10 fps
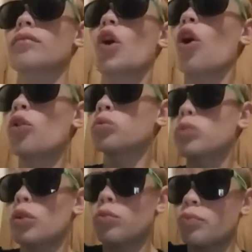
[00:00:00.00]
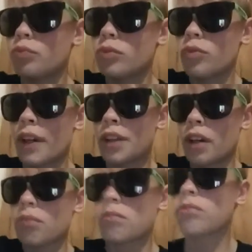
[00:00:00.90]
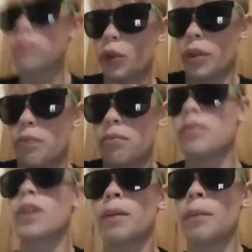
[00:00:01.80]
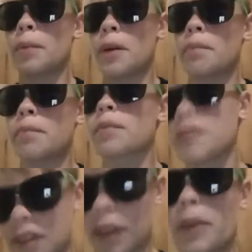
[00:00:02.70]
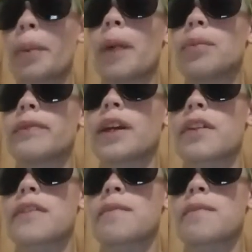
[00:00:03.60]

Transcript: Oh, right there. Logan, come up here solve the problem for us.